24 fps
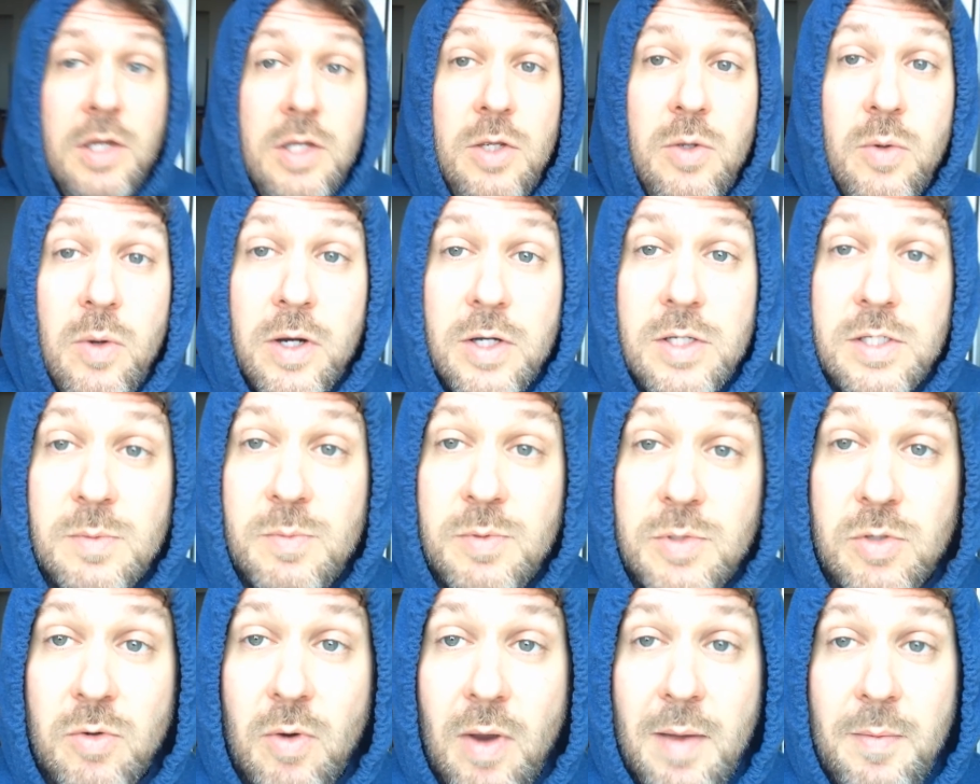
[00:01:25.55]
you aren't
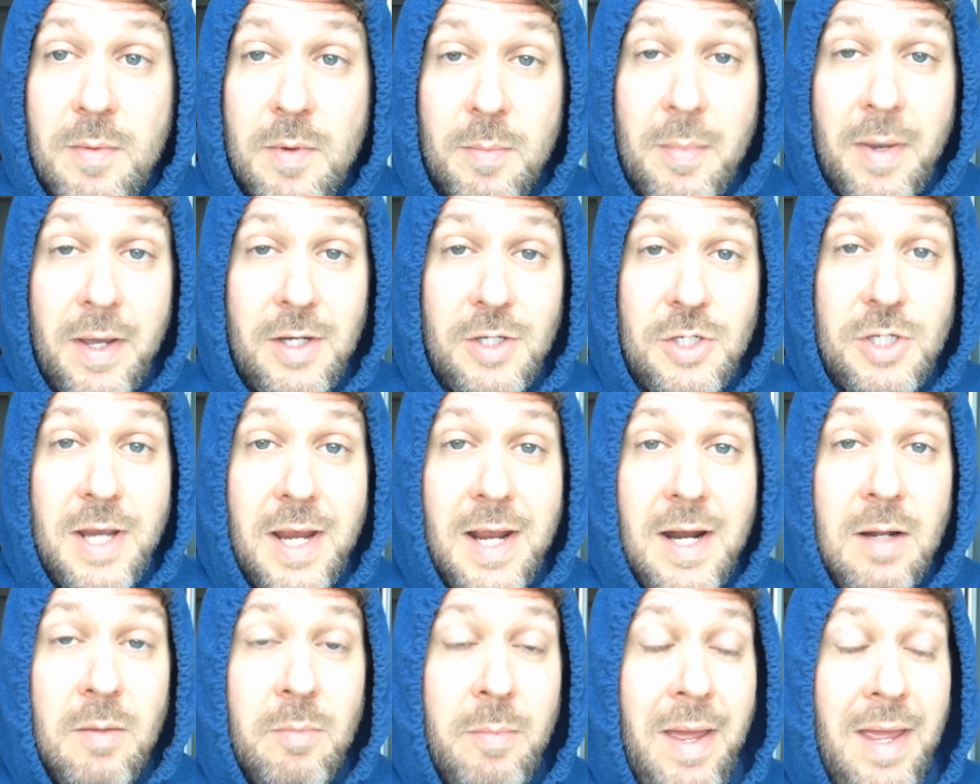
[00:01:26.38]
subscribed to my
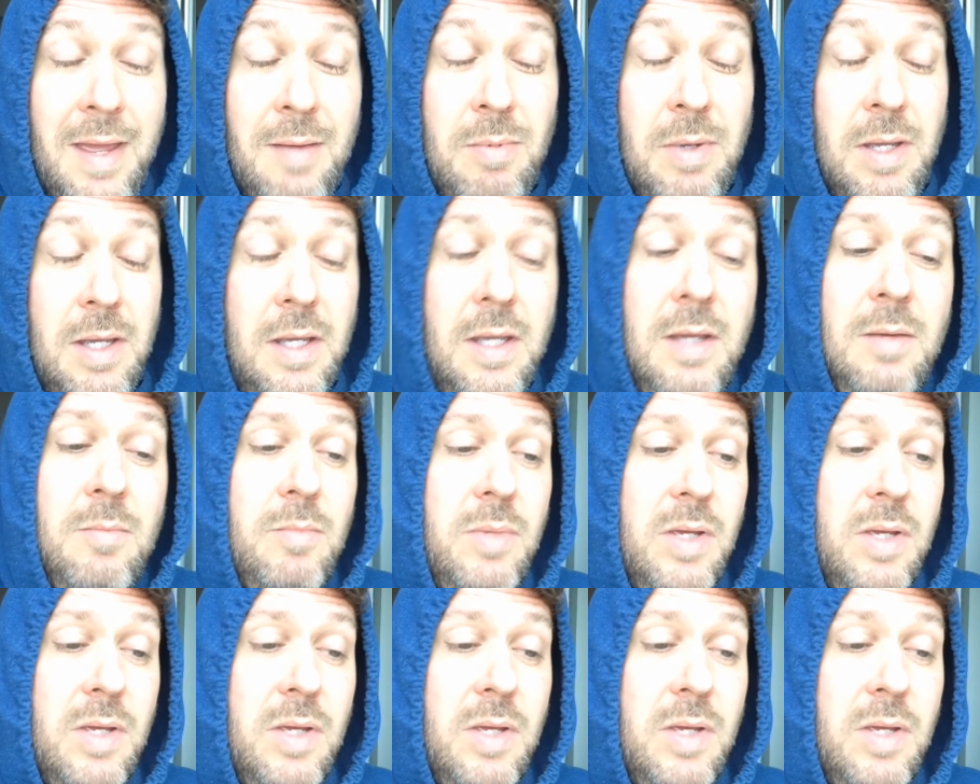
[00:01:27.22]
channel maybe,